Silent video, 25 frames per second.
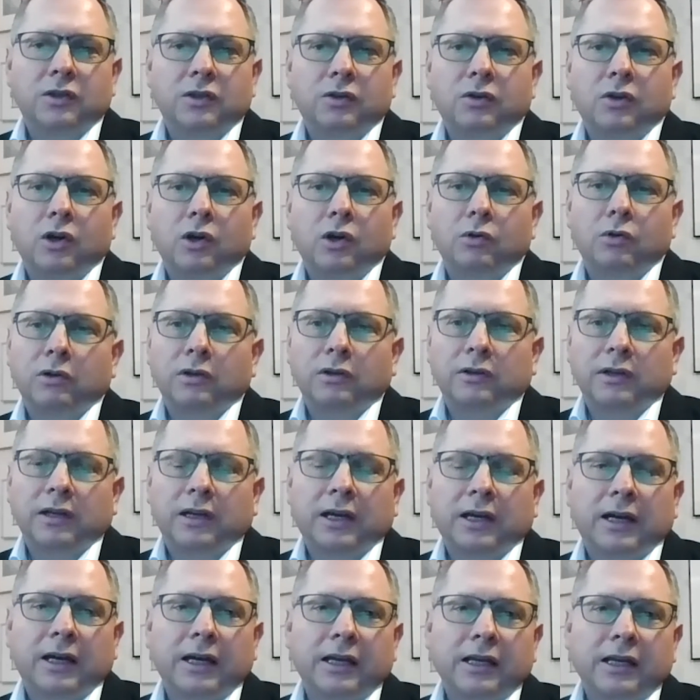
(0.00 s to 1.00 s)
you know that
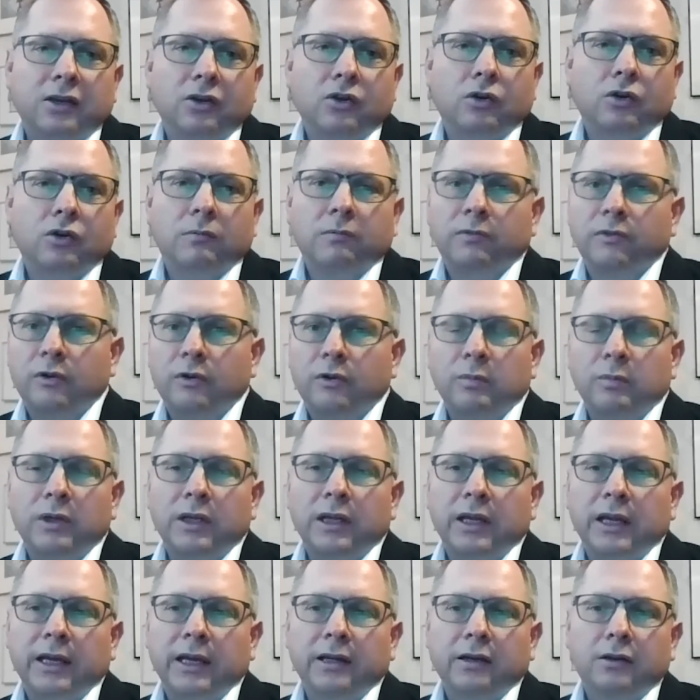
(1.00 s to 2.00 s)
I come from
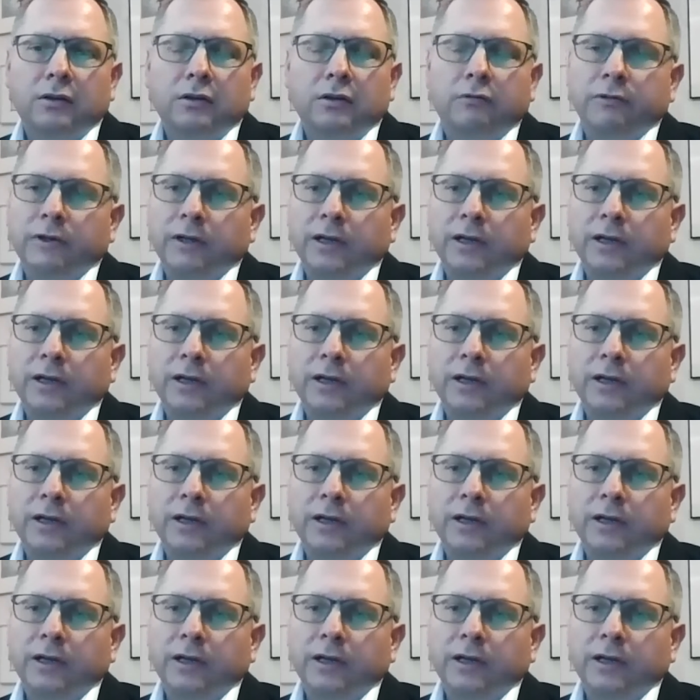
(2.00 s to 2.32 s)
the angle of